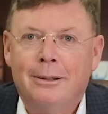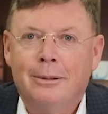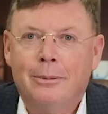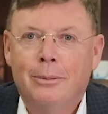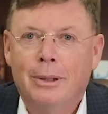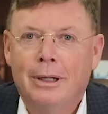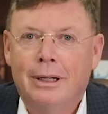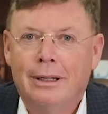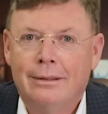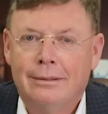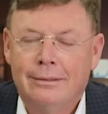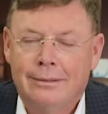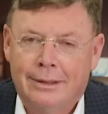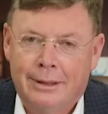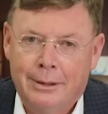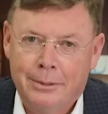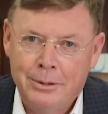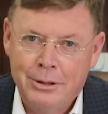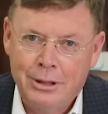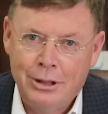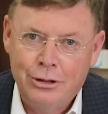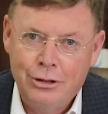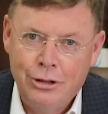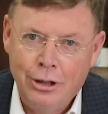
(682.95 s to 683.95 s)
Well, there
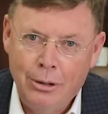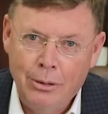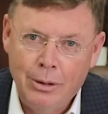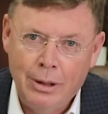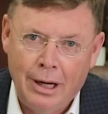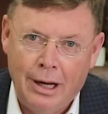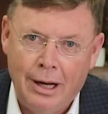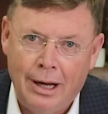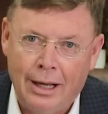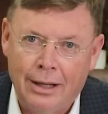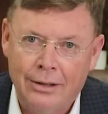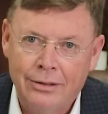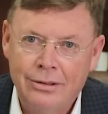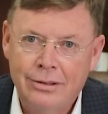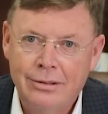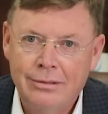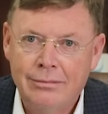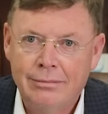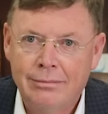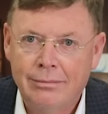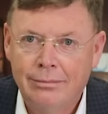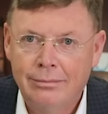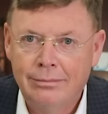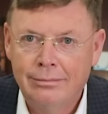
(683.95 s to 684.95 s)
was a show
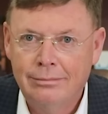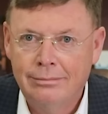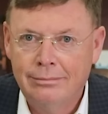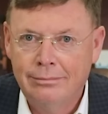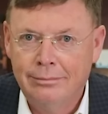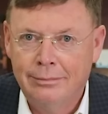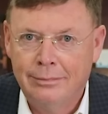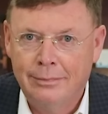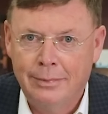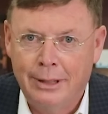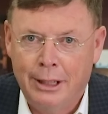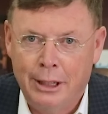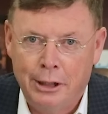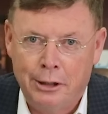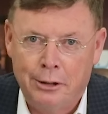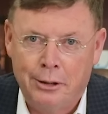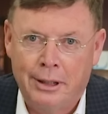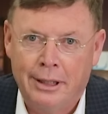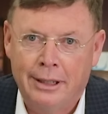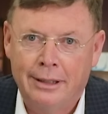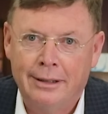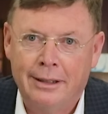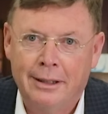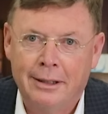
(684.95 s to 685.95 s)
cause
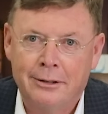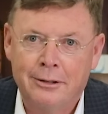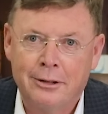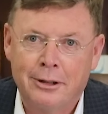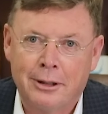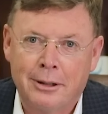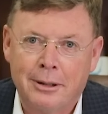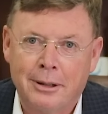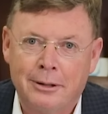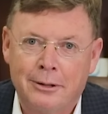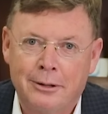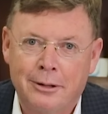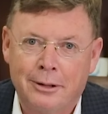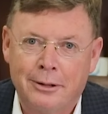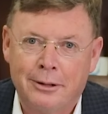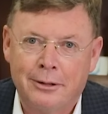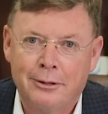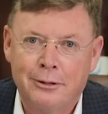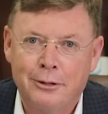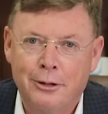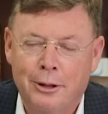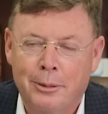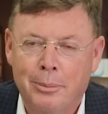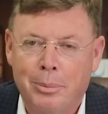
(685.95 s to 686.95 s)
hearing that
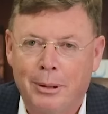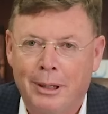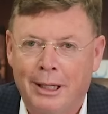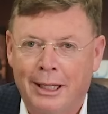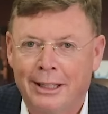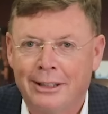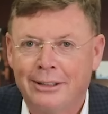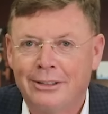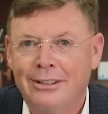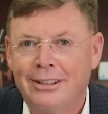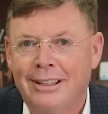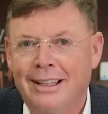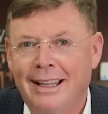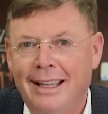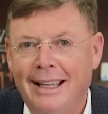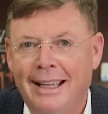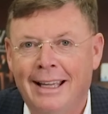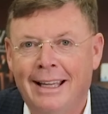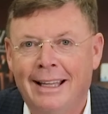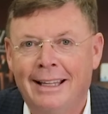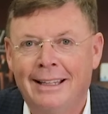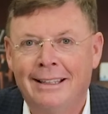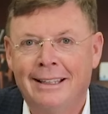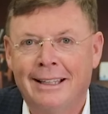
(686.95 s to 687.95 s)
took place,
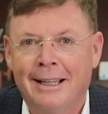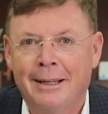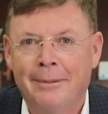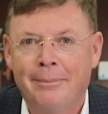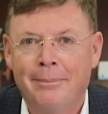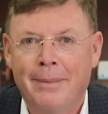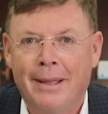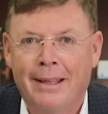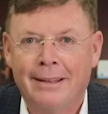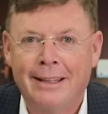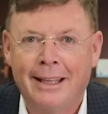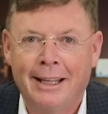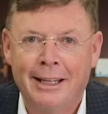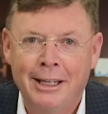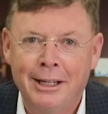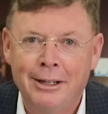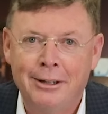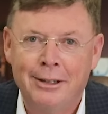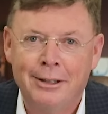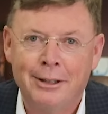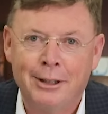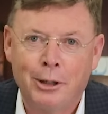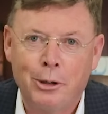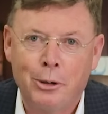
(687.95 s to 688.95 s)
and at that
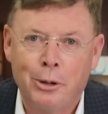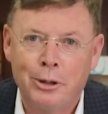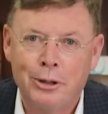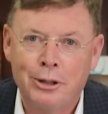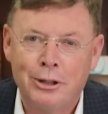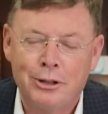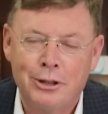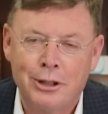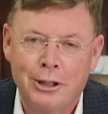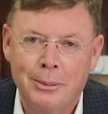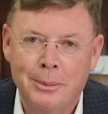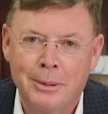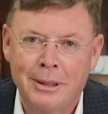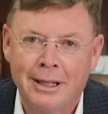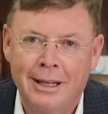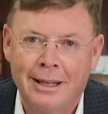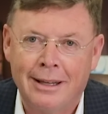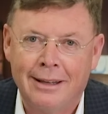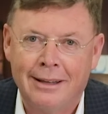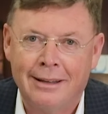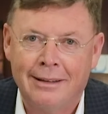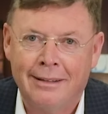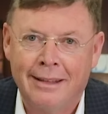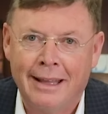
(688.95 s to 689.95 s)
hearing, the court
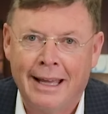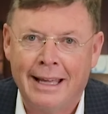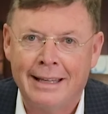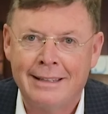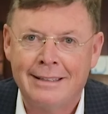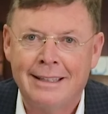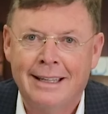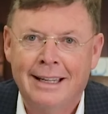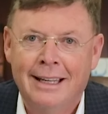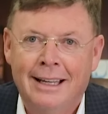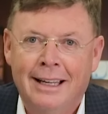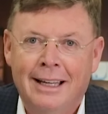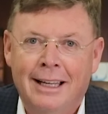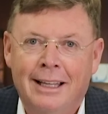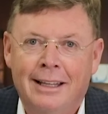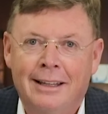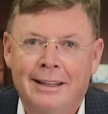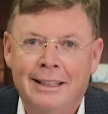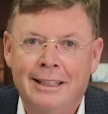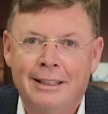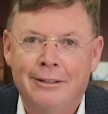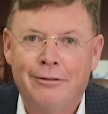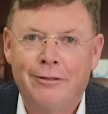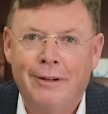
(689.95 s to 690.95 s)
determined that
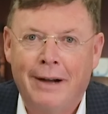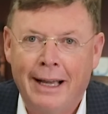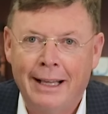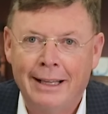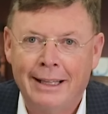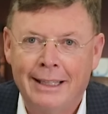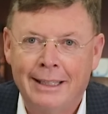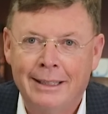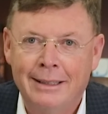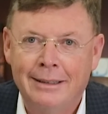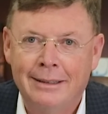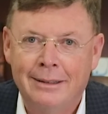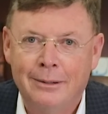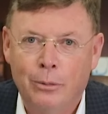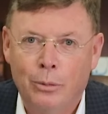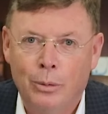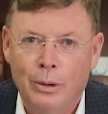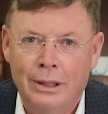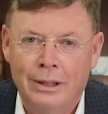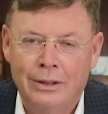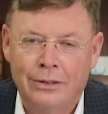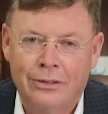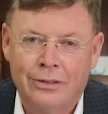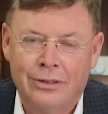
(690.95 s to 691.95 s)
the filing
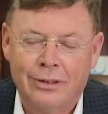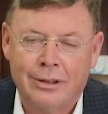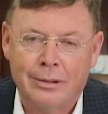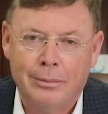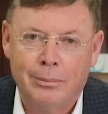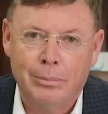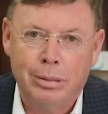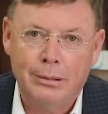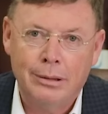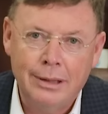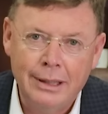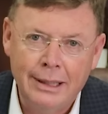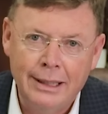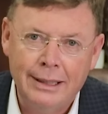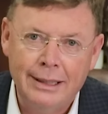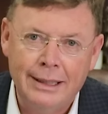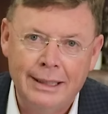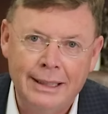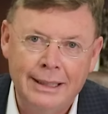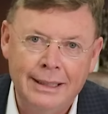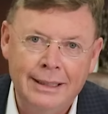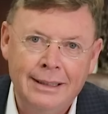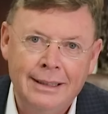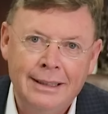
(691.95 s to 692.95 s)
was
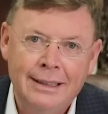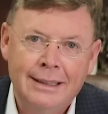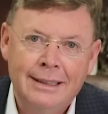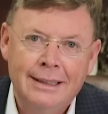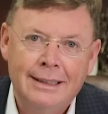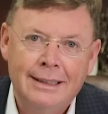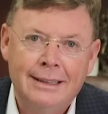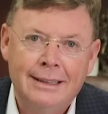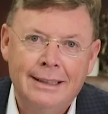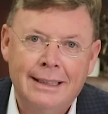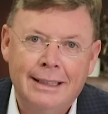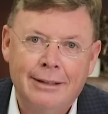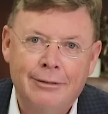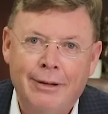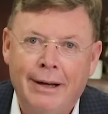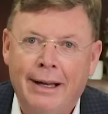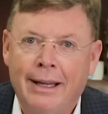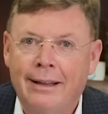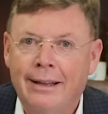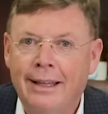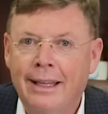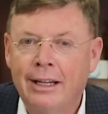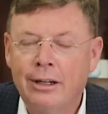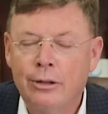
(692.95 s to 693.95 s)
completely
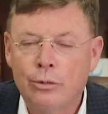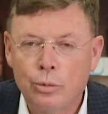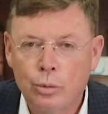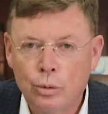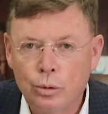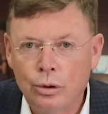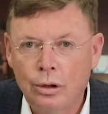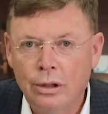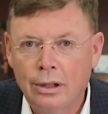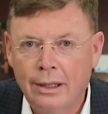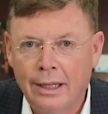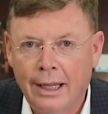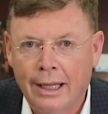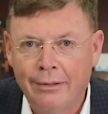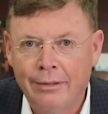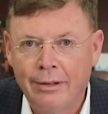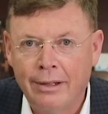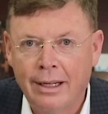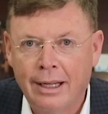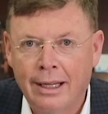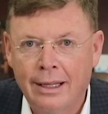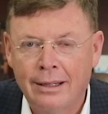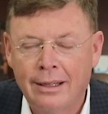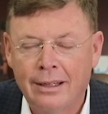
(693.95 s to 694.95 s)
violated Rule
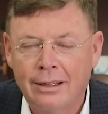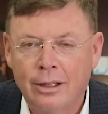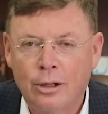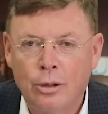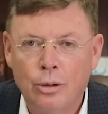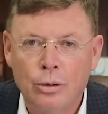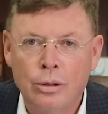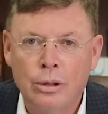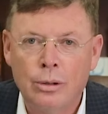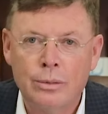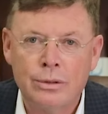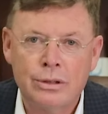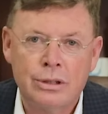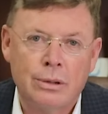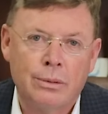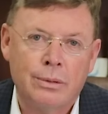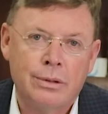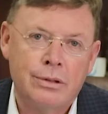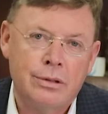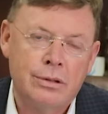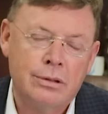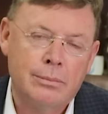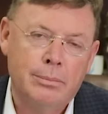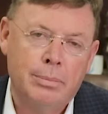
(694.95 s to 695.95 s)
11 and that the court was
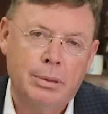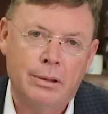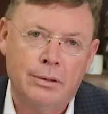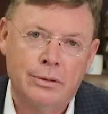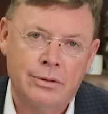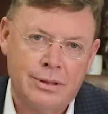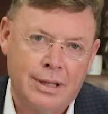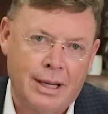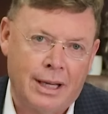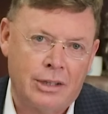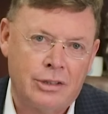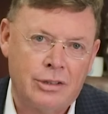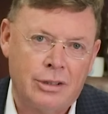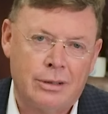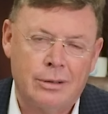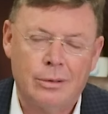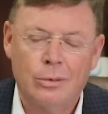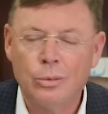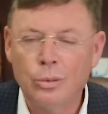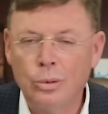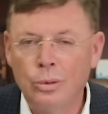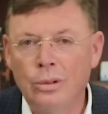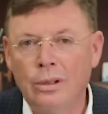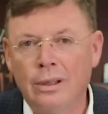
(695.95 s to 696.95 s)
going to impose
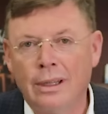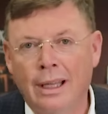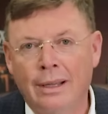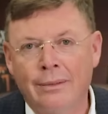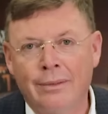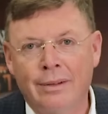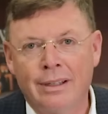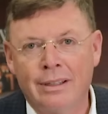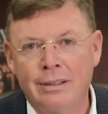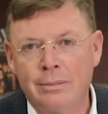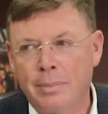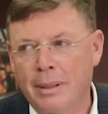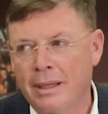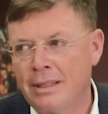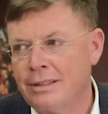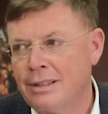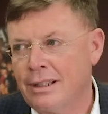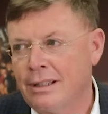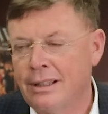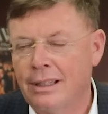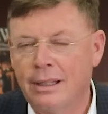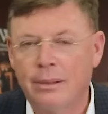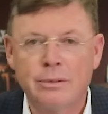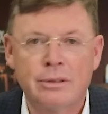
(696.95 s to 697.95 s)
sanction. Rule 11 is
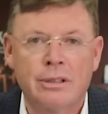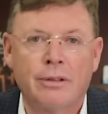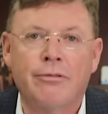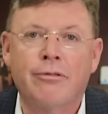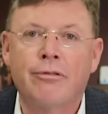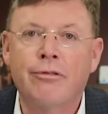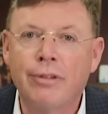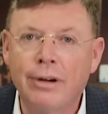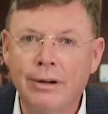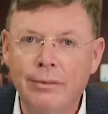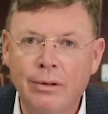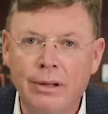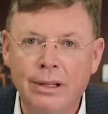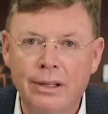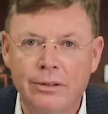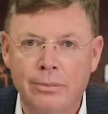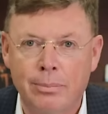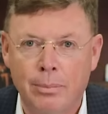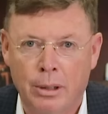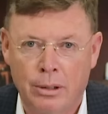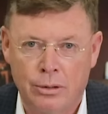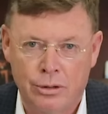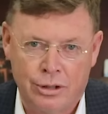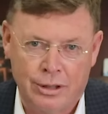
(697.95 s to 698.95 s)
basically, it was a
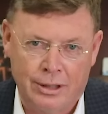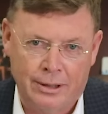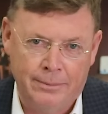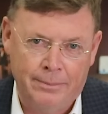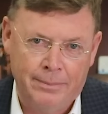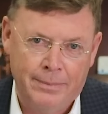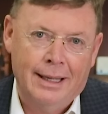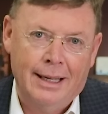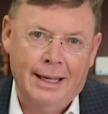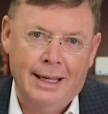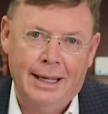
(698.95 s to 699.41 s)
frivolous motion.